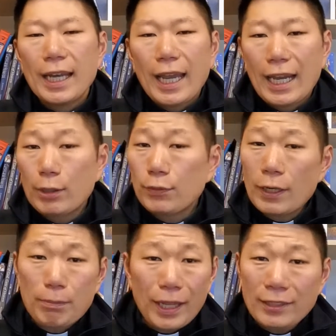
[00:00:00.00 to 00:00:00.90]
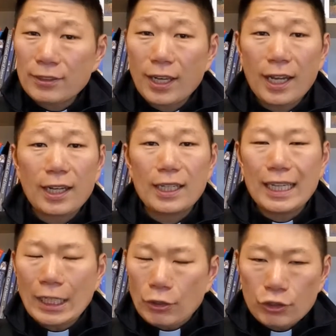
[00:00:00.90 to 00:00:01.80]
And I was very blessed, got an
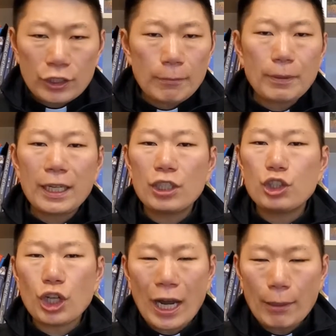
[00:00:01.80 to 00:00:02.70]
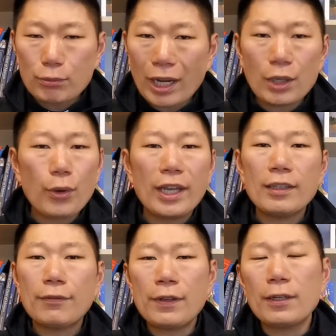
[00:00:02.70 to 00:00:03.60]
internship and a job right away in
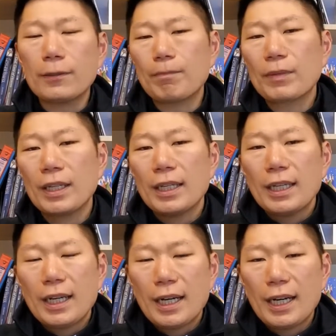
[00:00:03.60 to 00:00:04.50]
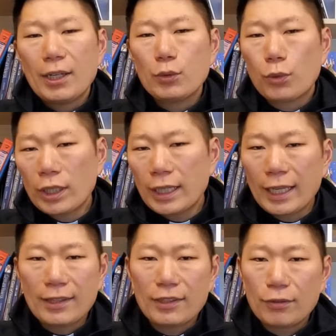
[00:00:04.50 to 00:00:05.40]
the field. I was working
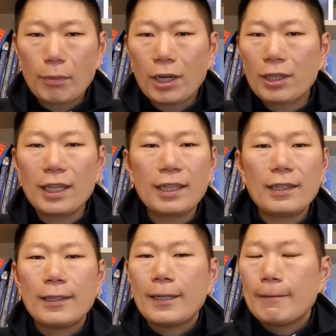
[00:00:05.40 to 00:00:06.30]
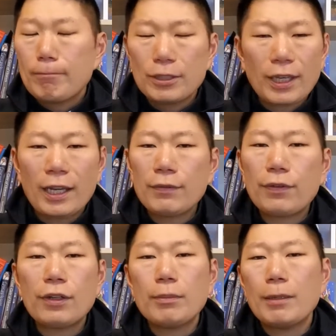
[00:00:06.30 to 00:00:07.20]
at this marketing design
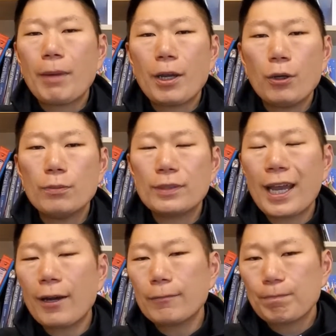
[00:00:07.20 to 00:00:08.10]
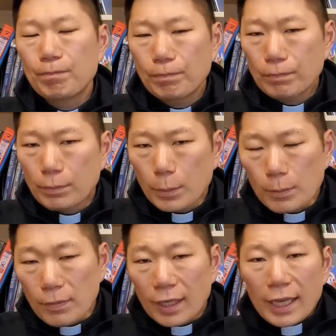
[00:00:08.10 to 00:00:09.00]
firm in my hometown.
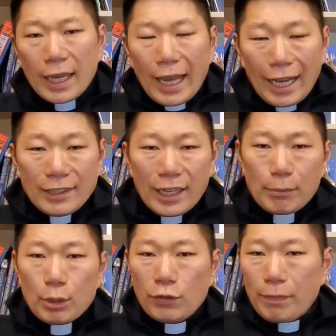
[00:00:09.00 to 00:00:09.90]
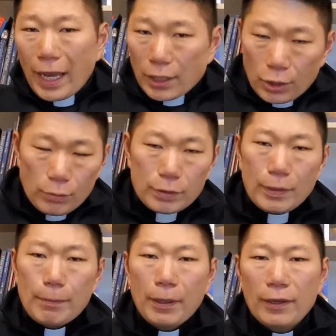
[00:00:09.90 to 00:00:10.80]
As I moved back home with
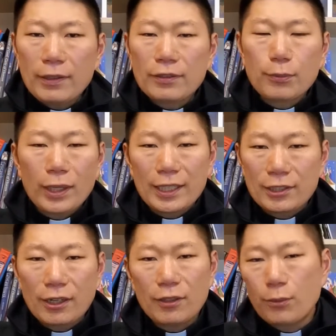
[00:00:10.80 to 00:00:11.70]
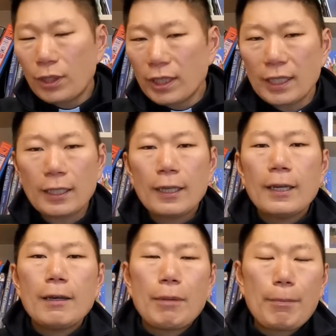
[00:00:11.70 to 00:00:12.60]
my parents while I started working,
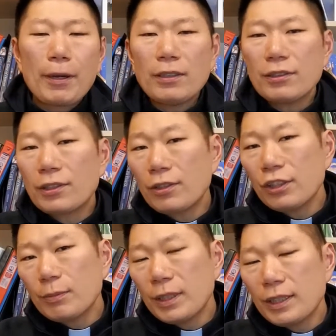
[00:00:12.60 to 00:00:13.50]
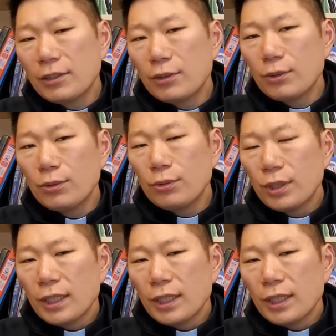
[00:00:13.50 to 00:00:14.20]
my parents encouraged me to